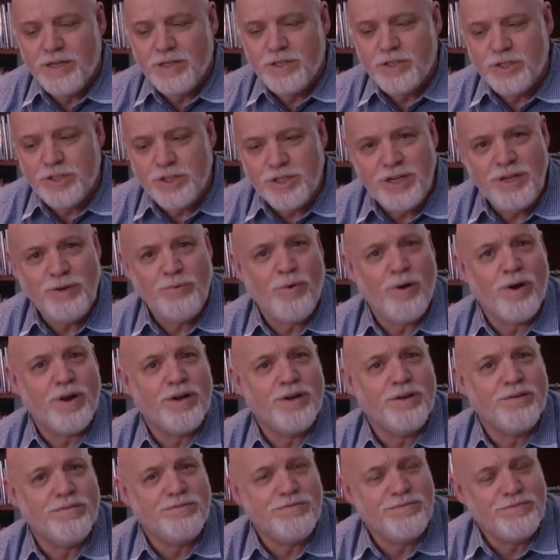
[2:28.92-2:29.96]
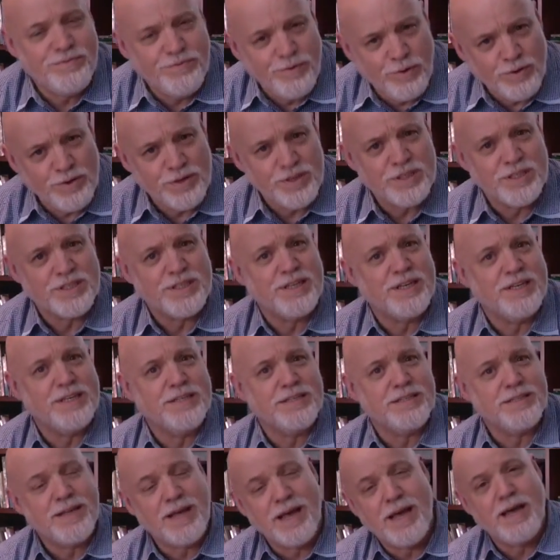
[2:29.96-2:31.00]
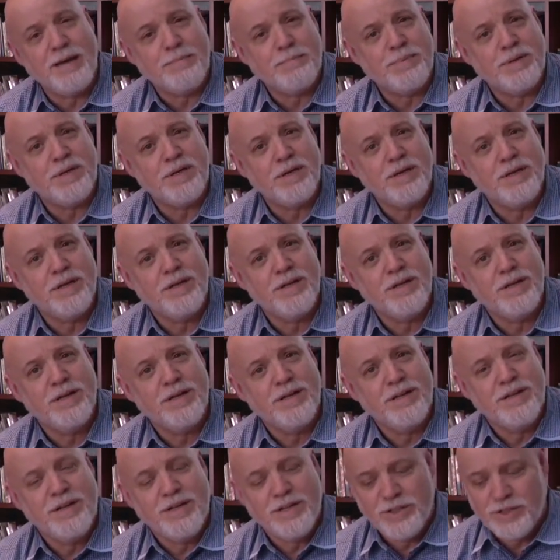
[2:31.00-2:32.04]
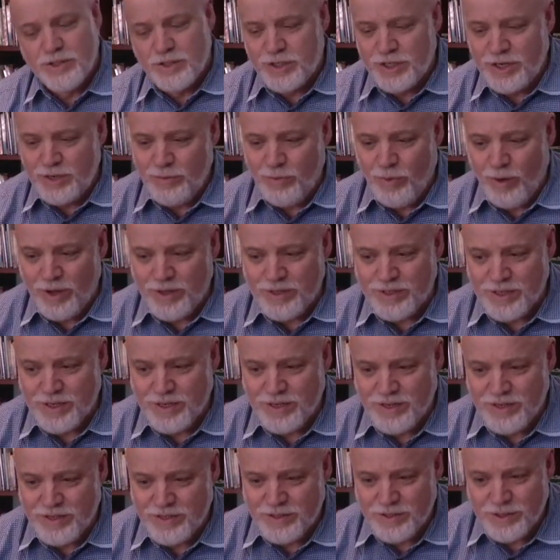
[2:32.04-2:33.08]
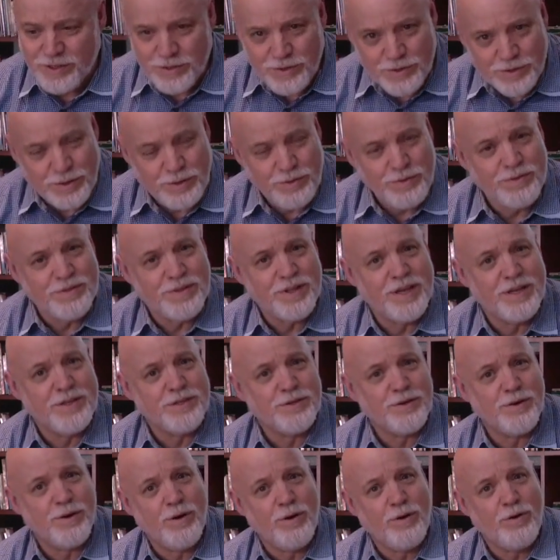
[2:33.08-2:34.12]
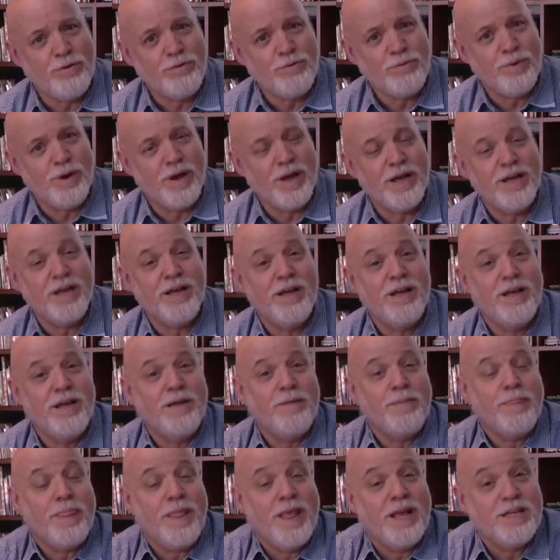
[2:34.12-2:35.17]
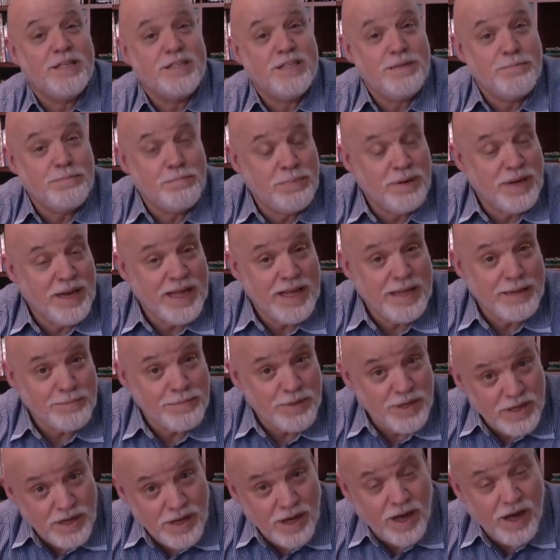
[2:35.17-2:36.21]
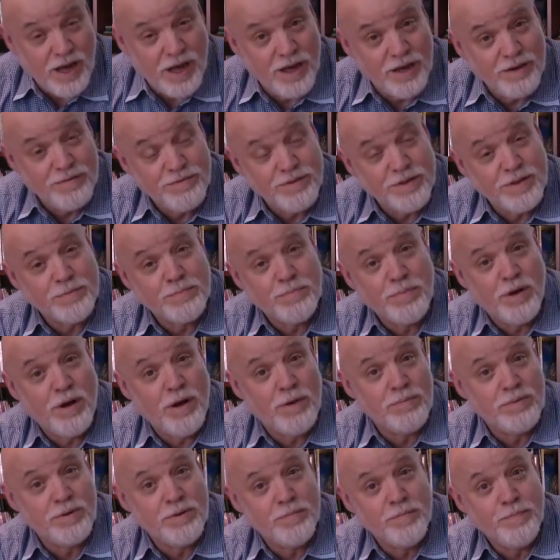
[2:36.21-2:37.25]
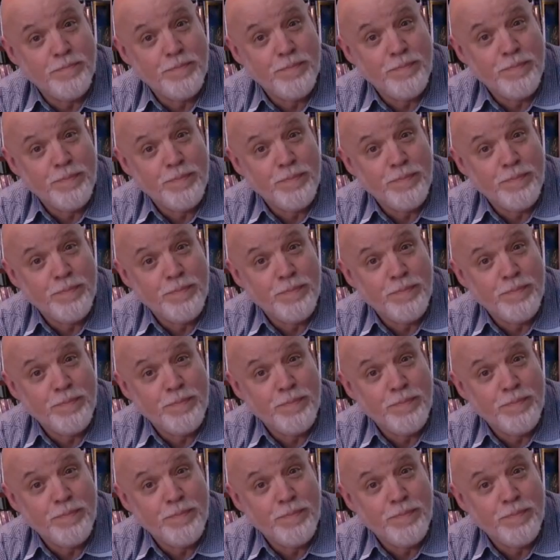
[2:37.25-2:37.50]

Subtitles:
she wanted to force things to happen. She wanted to do things her own way, and she blamed God for the problem.